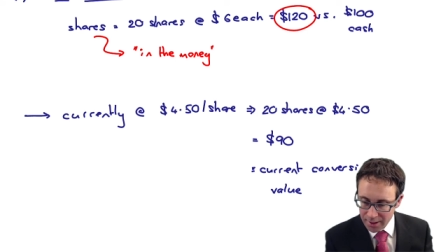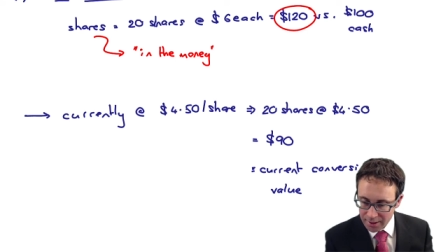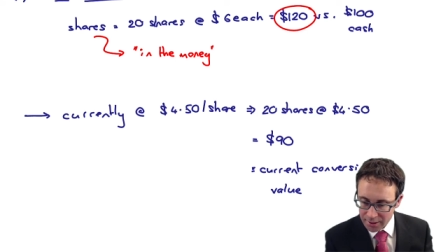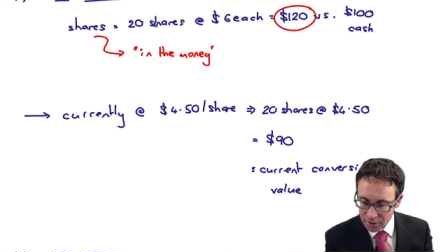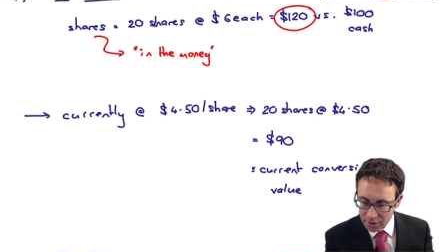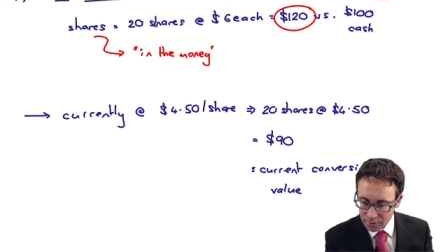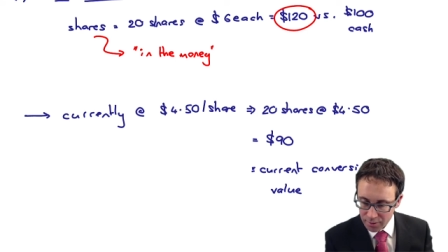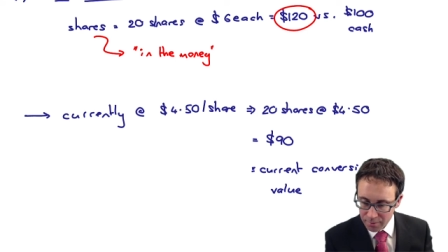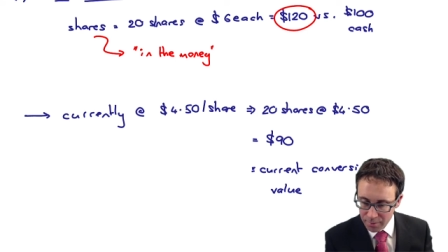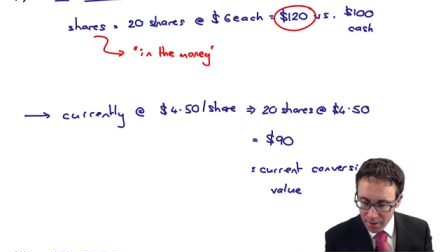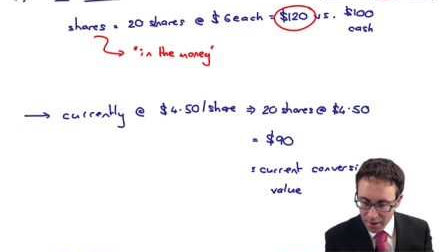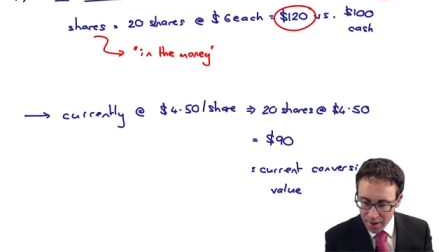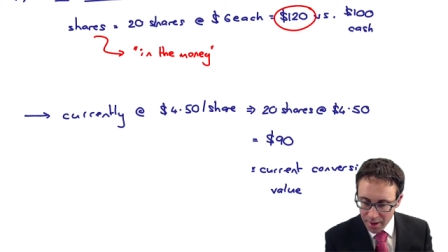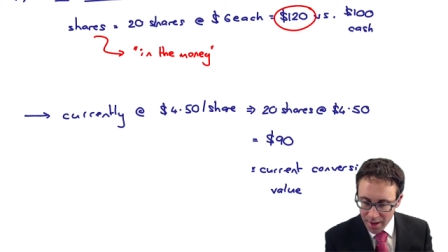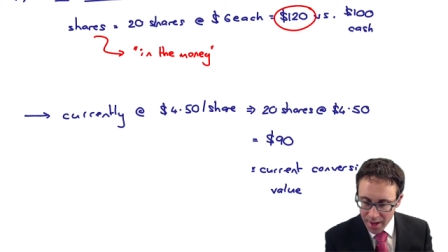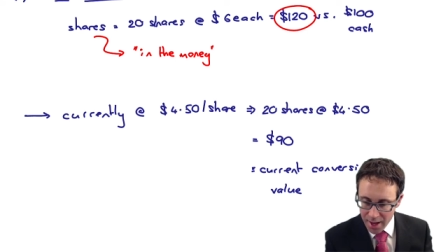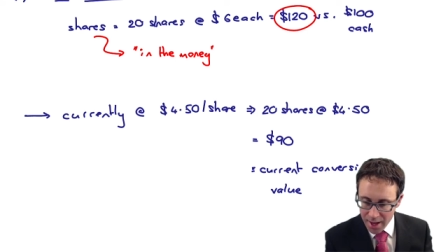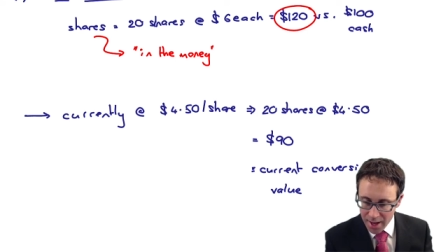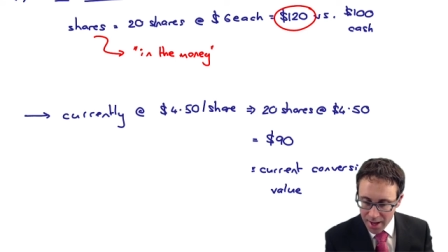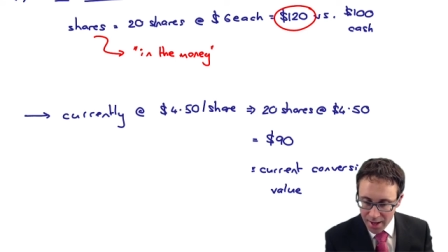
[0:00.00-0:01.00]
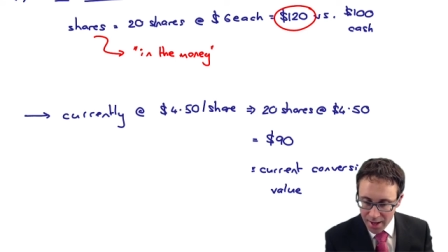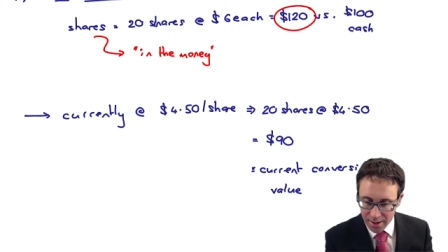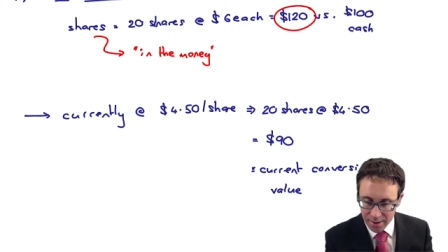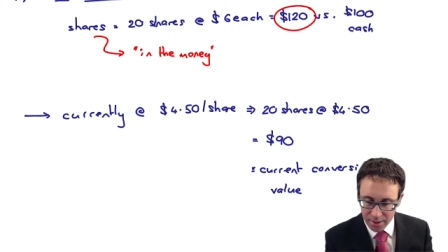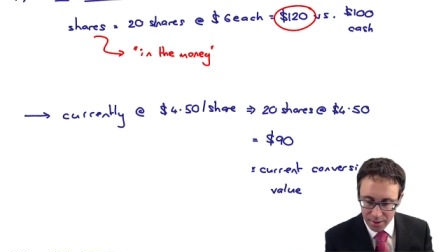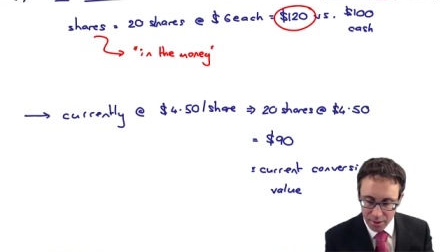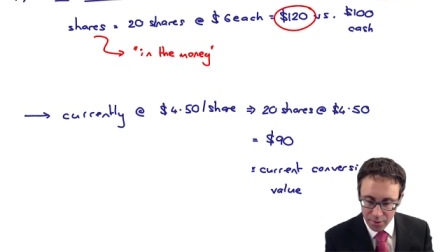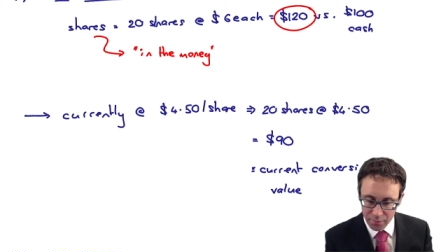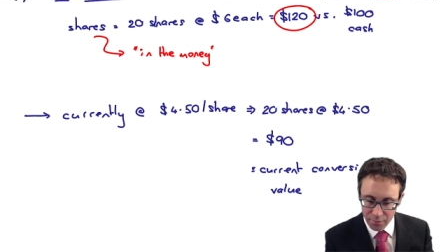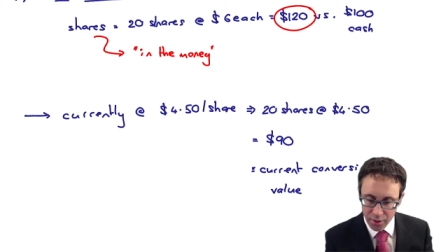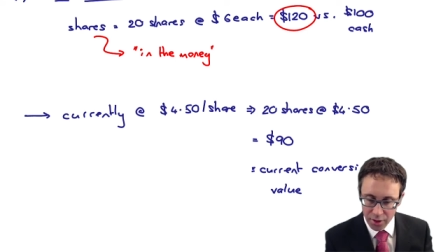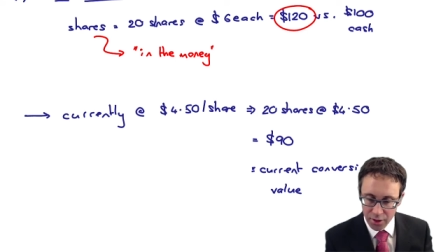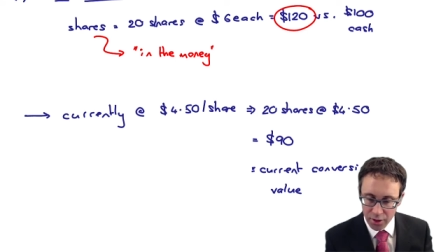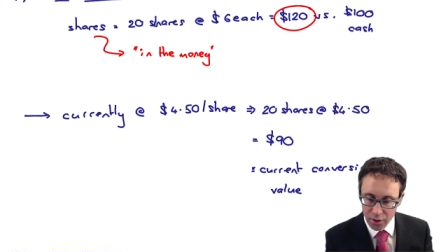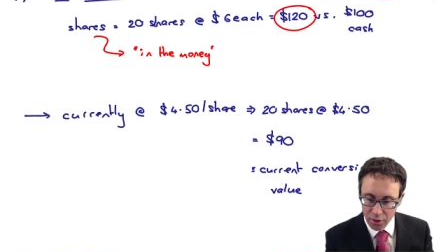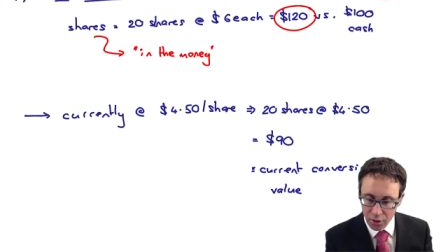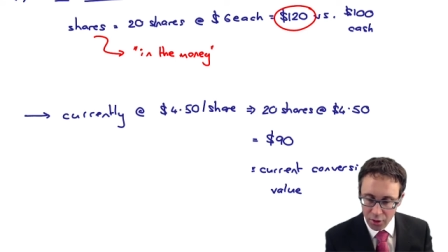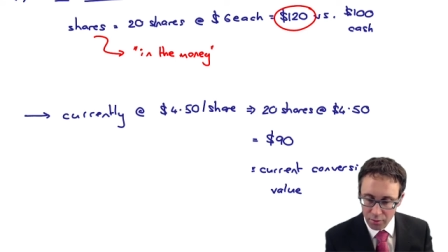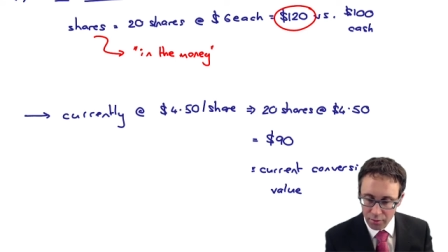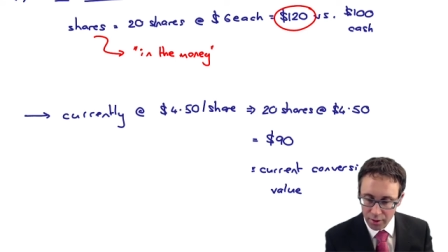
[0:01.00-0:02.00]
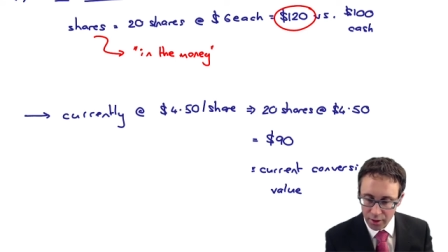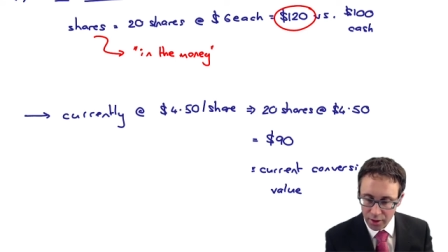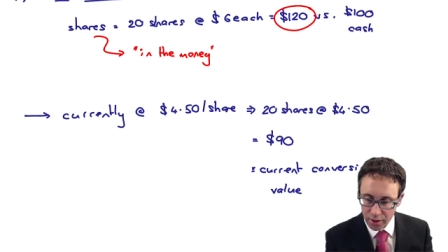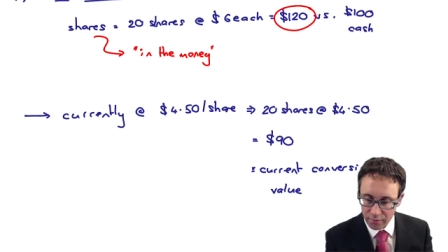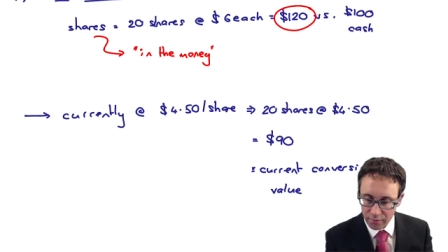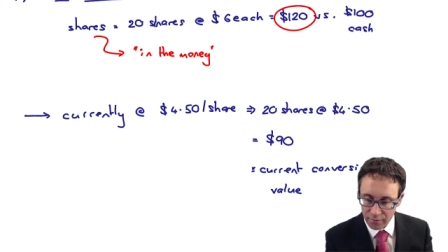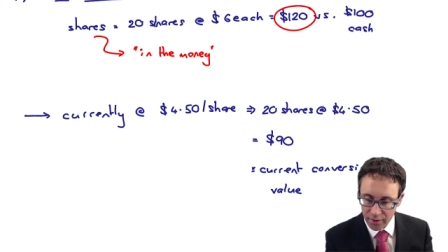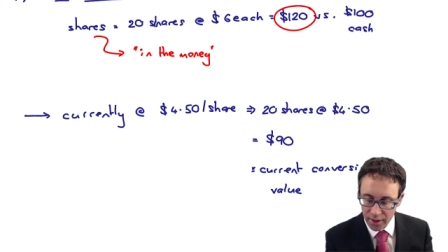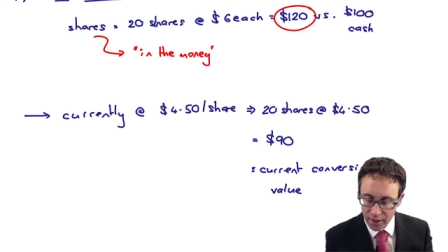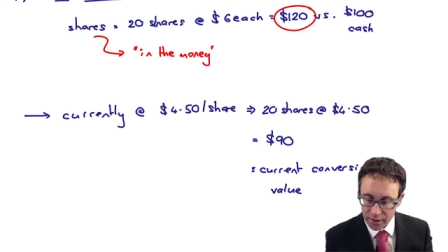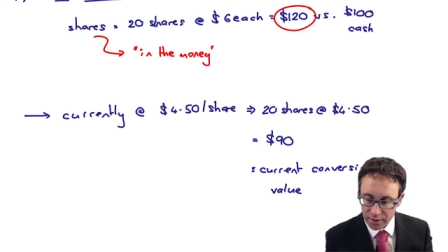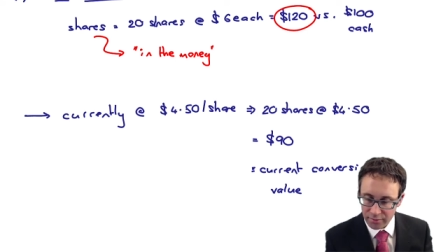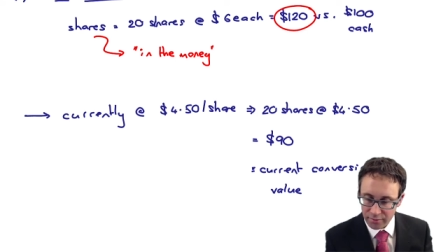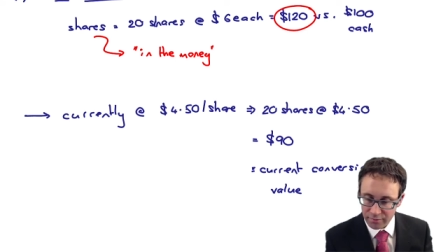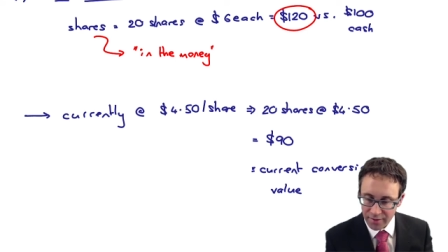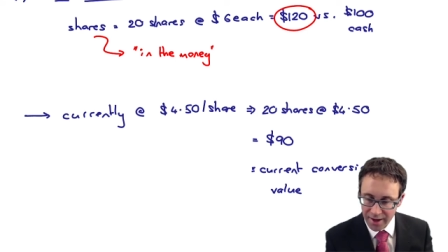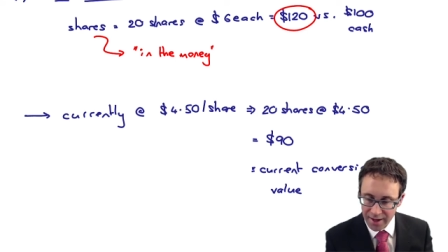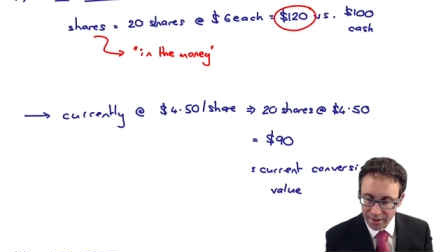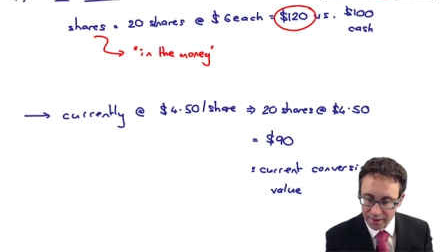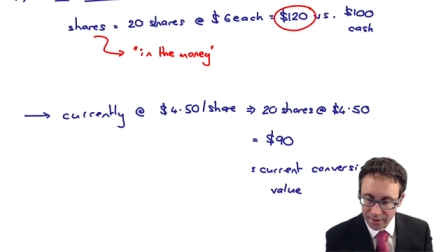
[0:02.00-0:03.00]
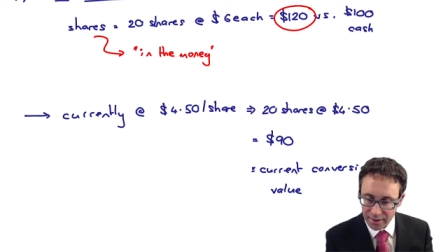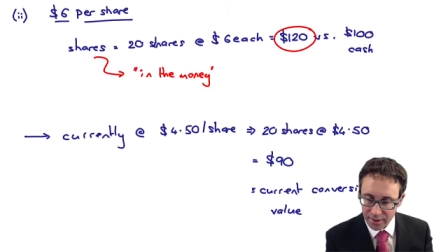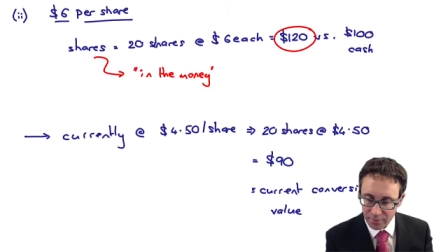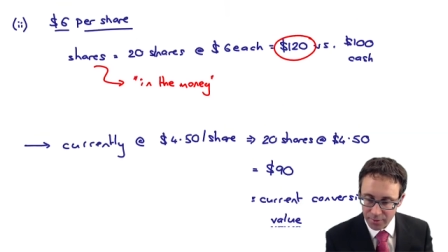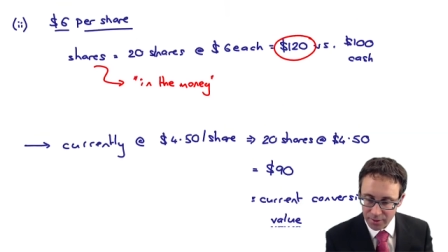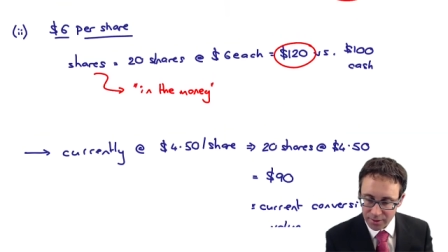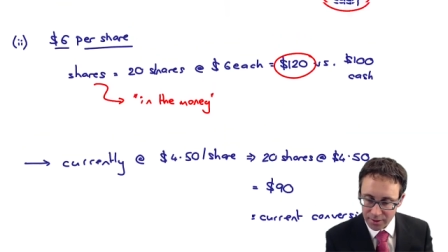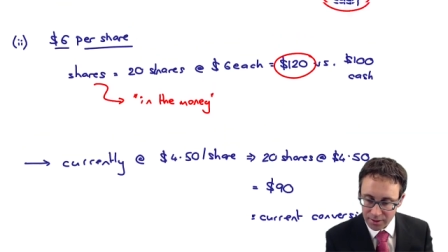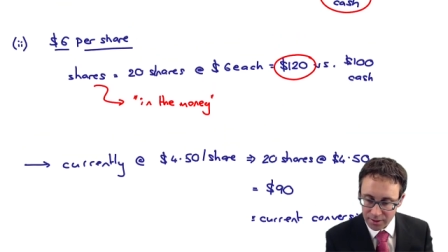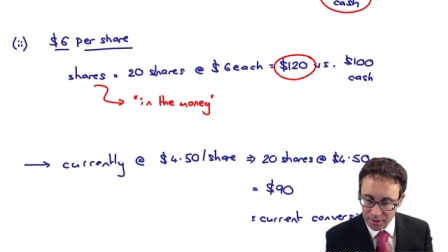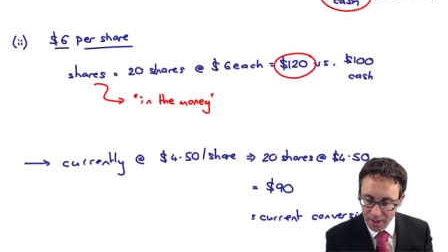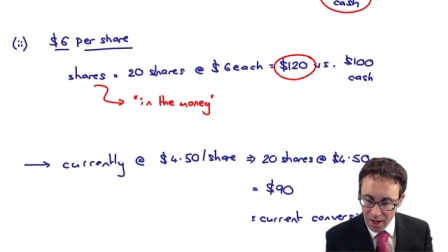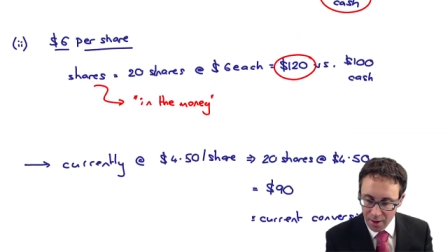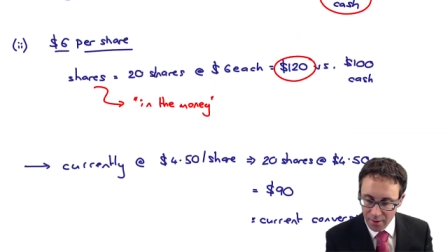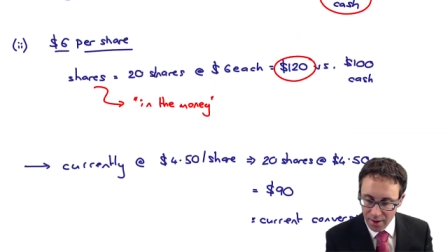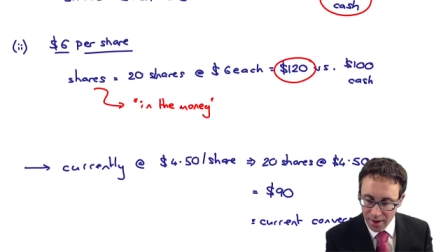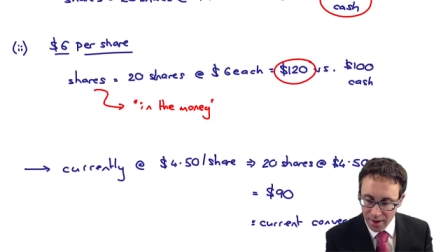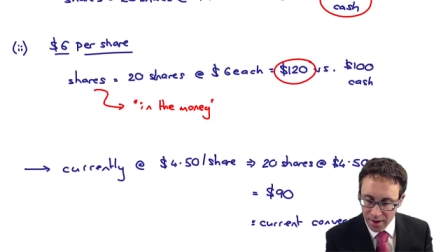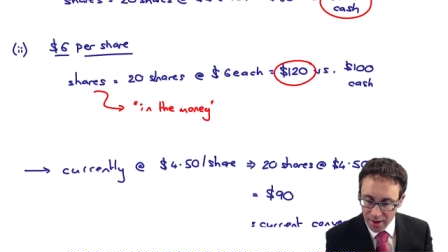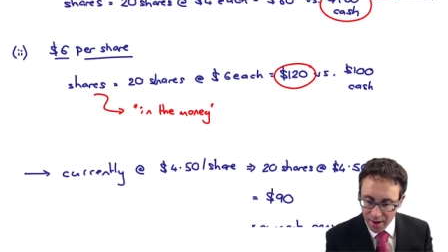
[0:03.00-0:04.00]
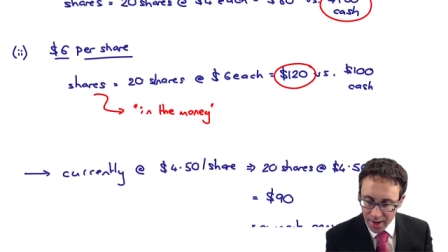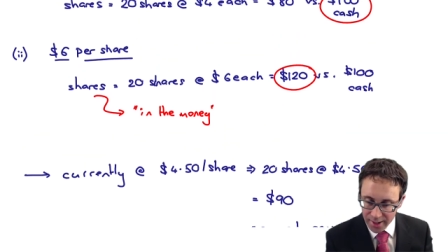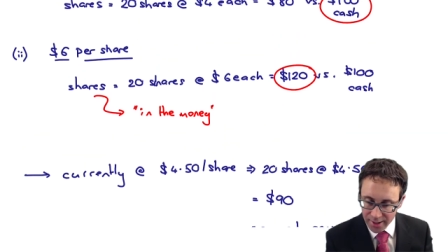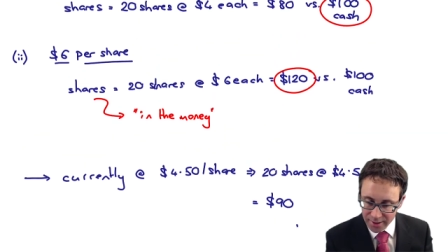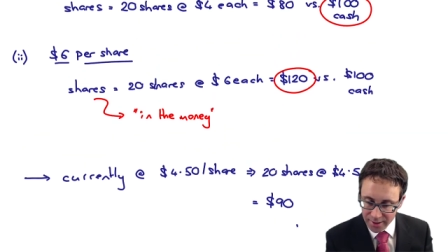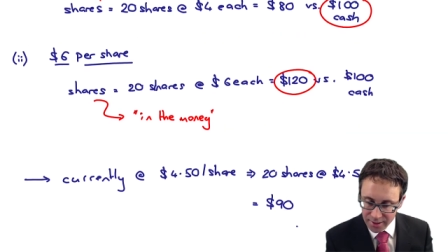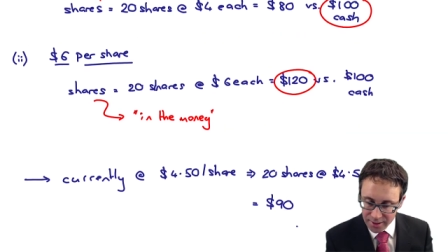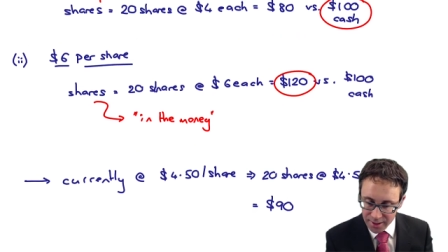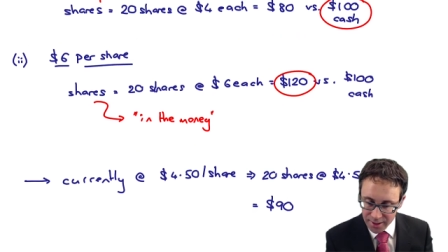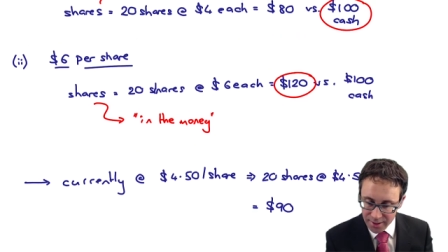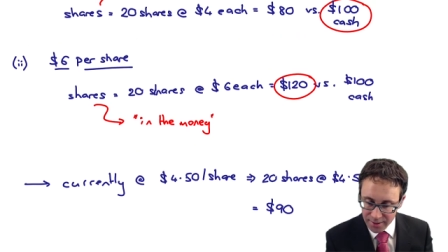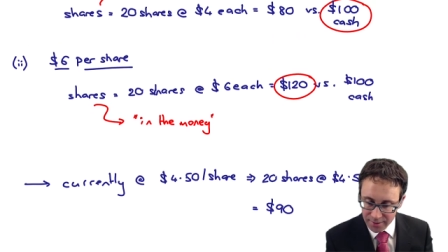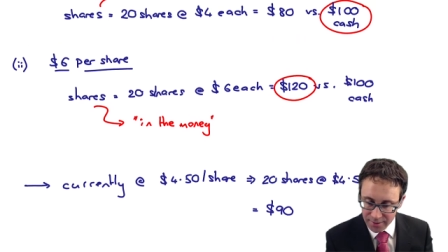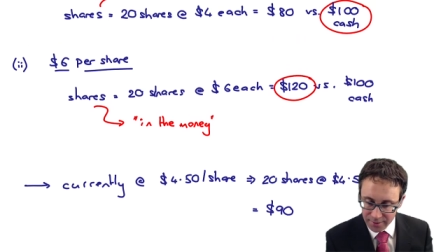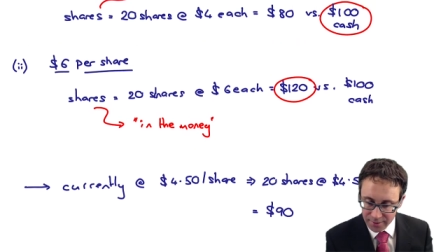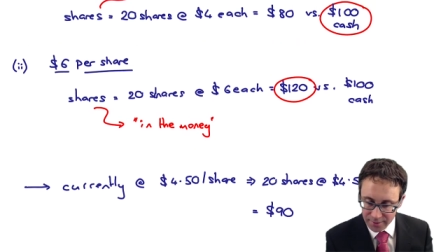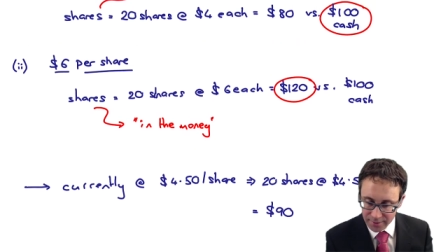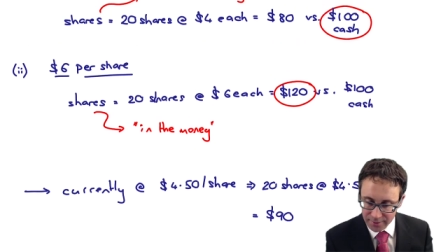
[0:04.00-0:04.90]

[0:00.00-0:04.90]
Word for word: in answering part A, you've got your current conversion value, which is there at 90.